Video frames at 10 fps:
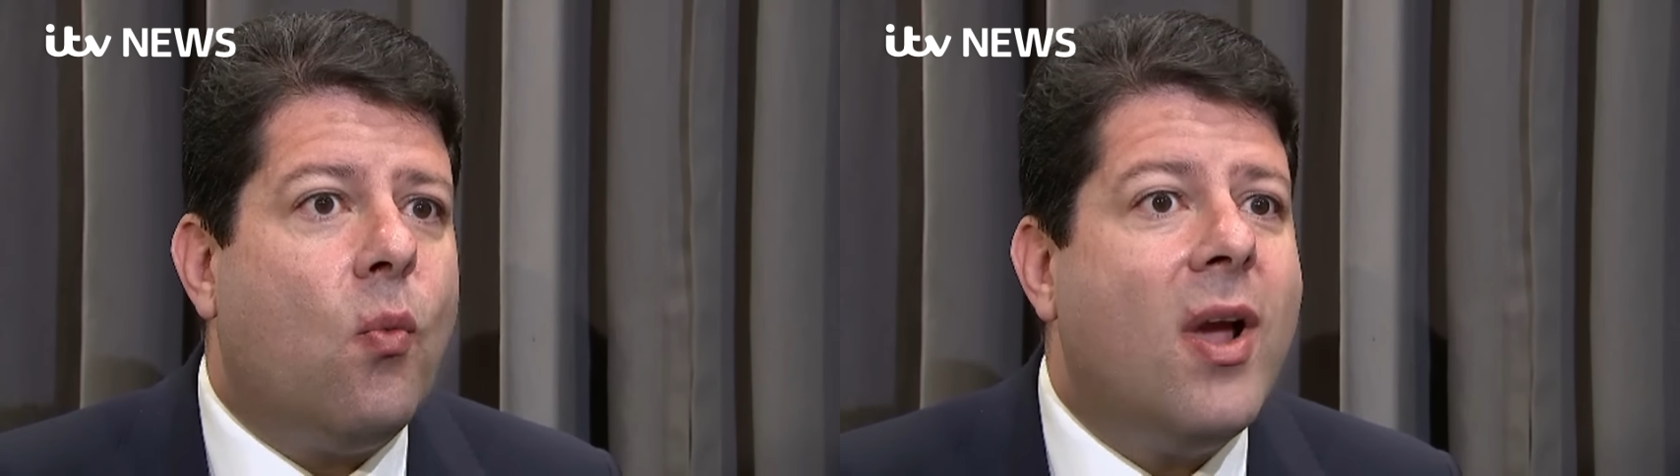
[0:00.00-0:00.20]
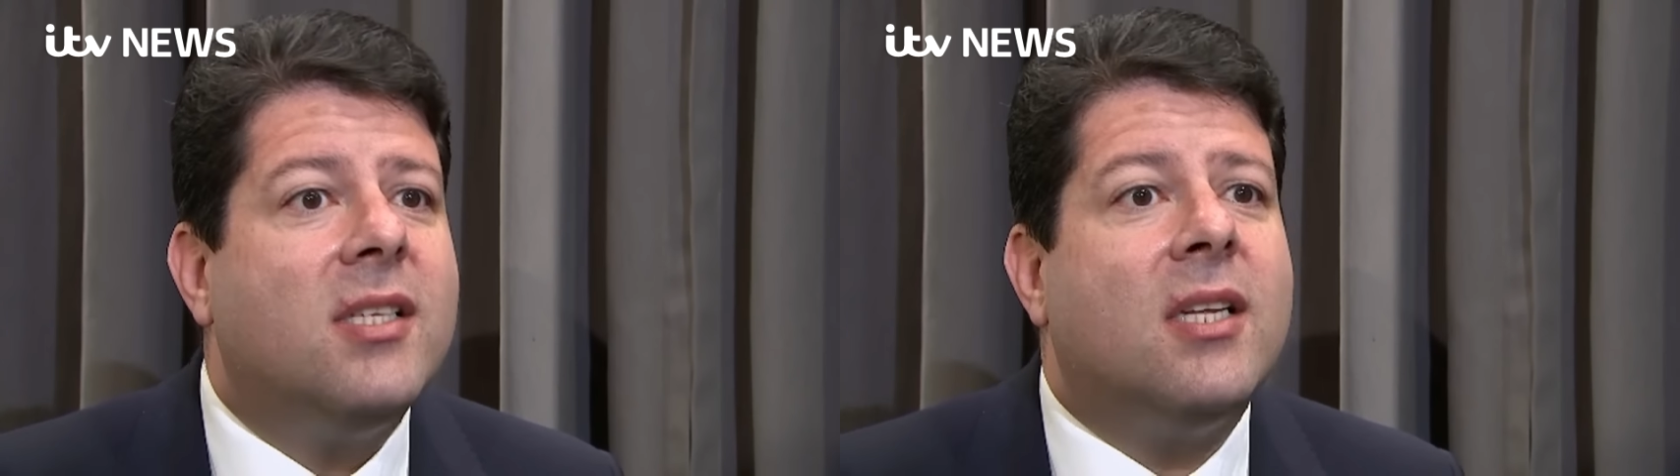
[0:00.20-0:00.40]

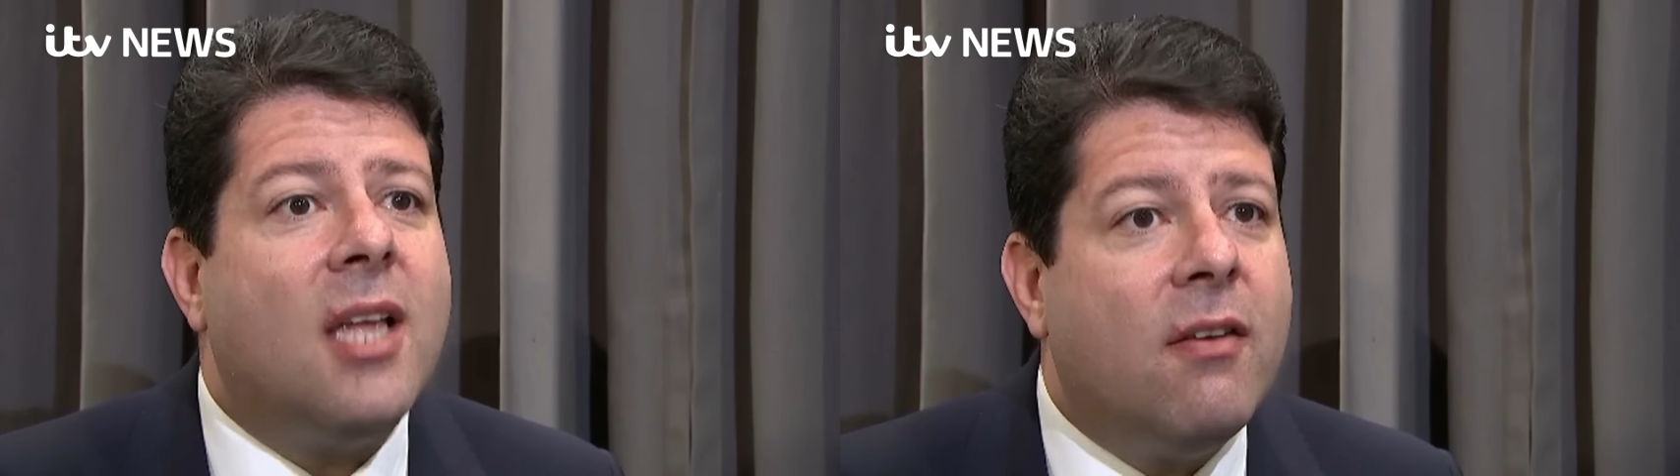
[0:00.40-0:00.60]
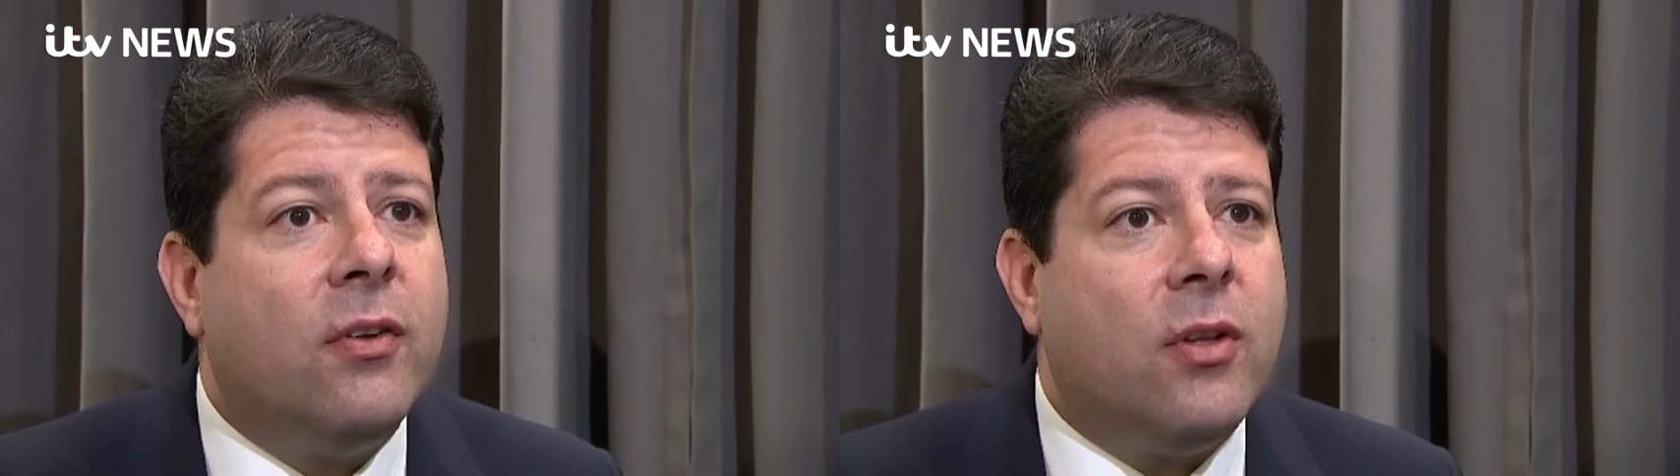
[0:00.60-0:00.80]

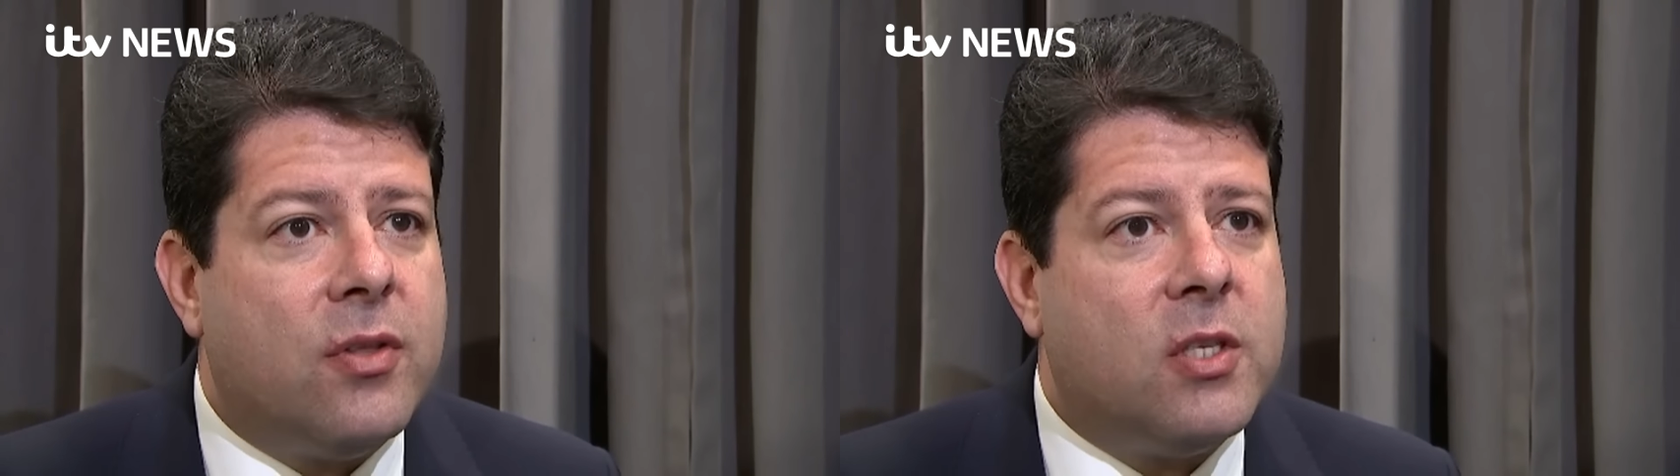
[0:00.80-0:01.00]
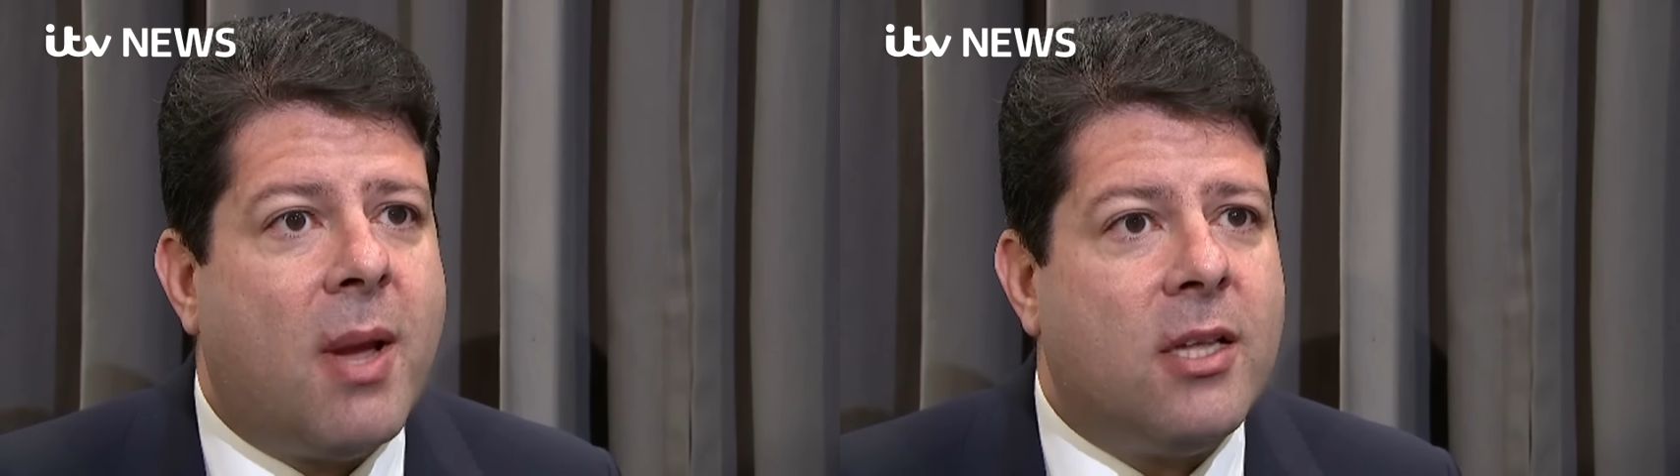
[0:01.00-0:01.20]
wasted effort
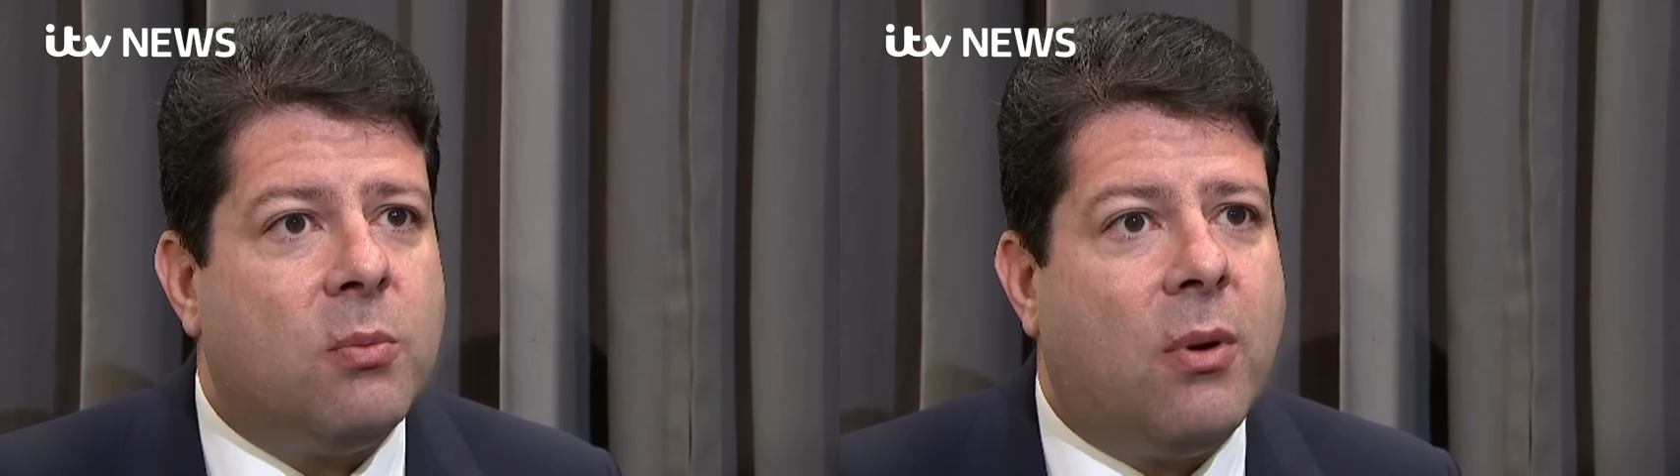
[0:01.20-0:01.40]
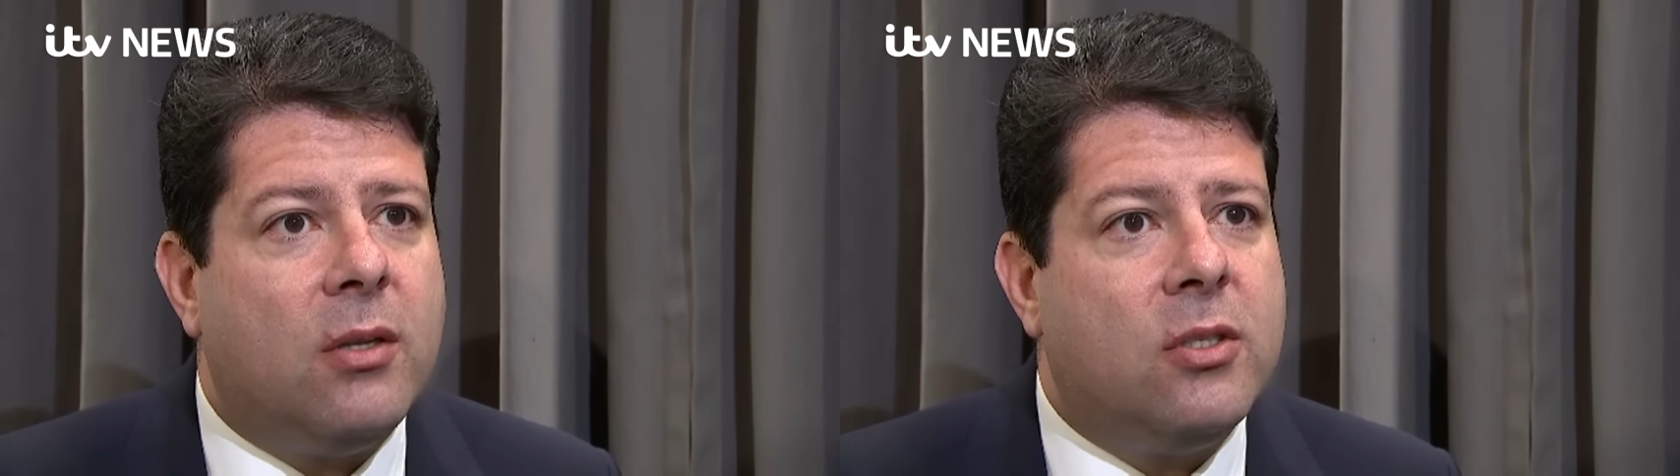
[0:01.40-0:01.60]
on the
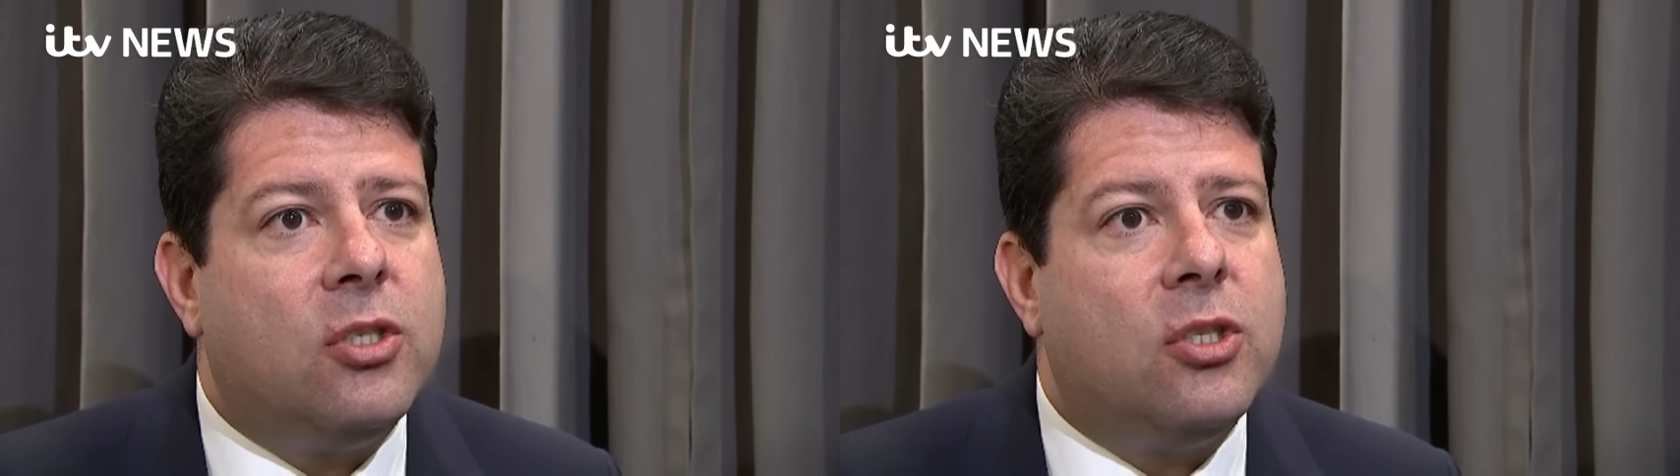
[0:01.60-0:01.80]
Spanish part